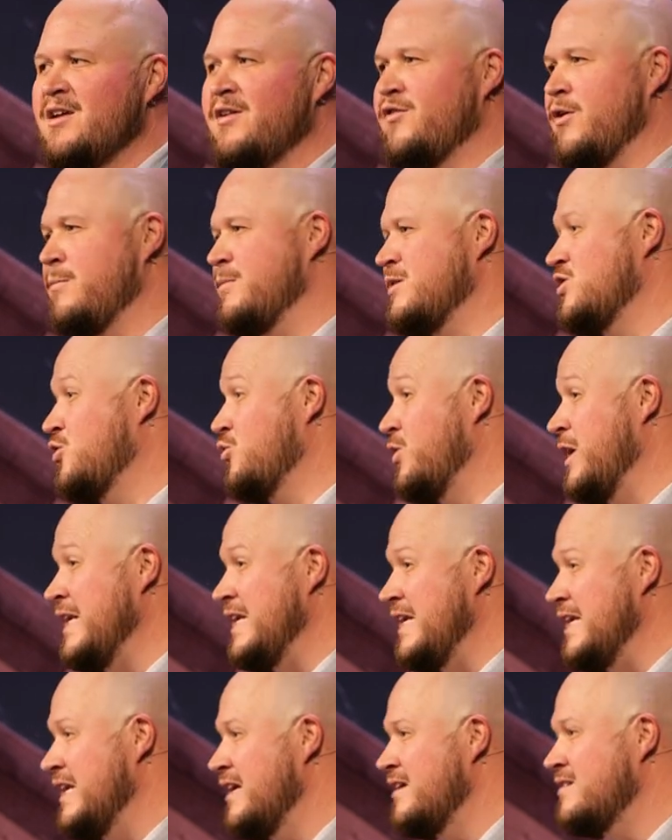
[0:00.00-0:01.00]
from his
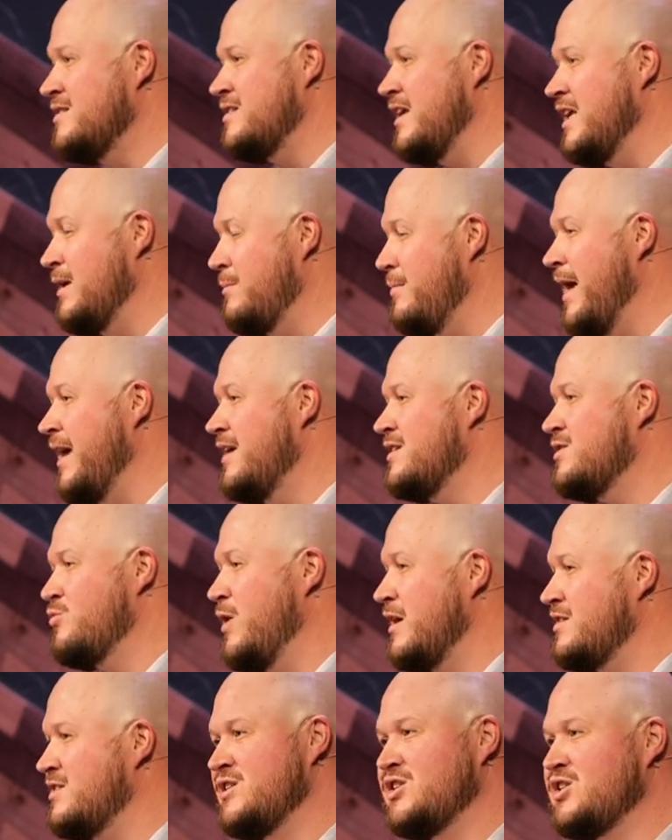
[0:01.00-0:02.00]
greediness and he makes
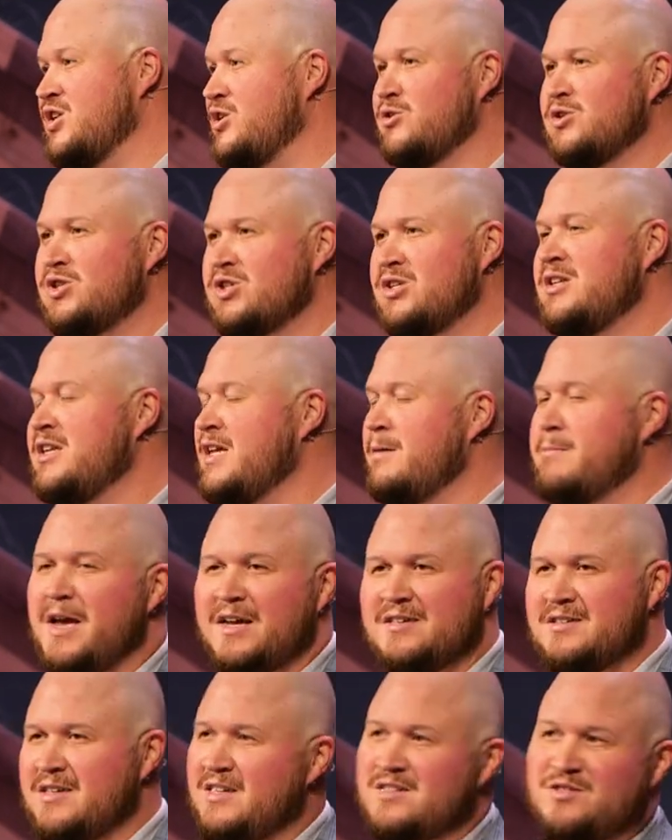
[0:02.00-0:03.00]
restitution, he
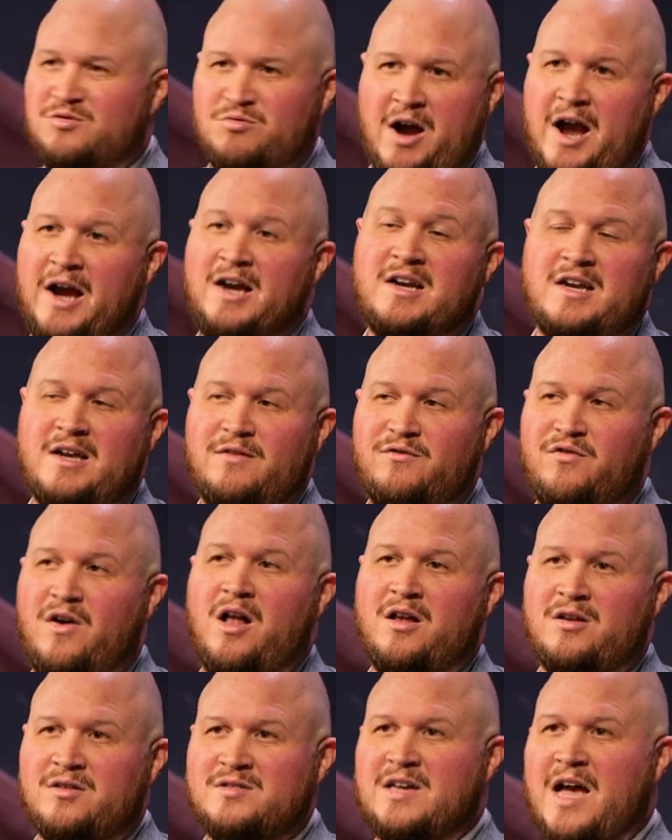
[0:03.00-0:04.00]
makes things right and he
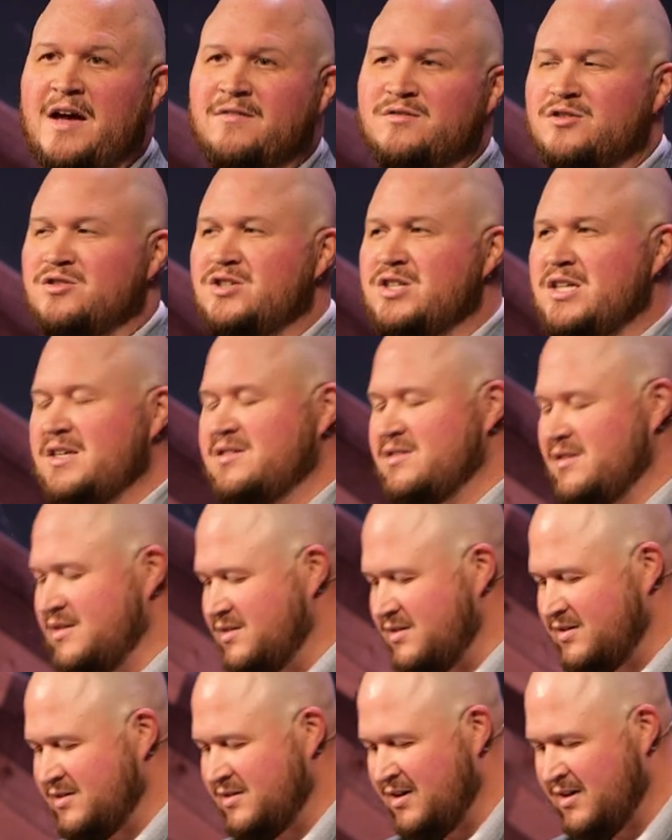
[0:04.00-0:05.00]
follows after
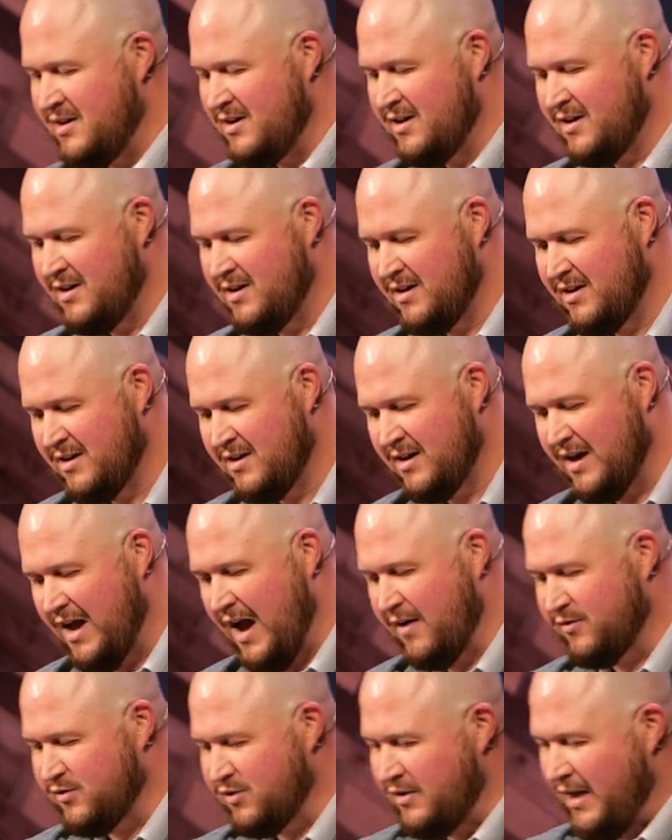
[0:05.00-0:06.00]
Jesus
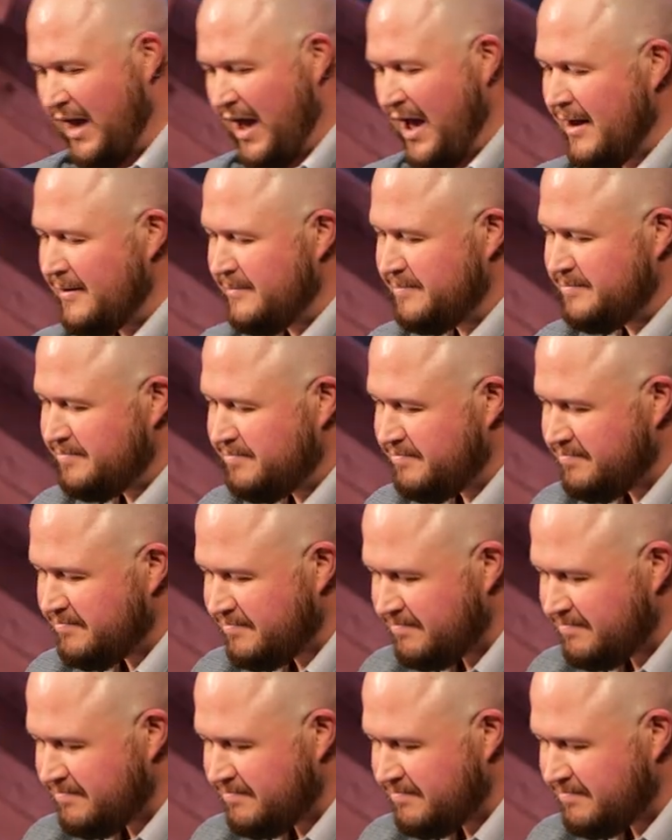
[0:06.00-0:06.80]
after that.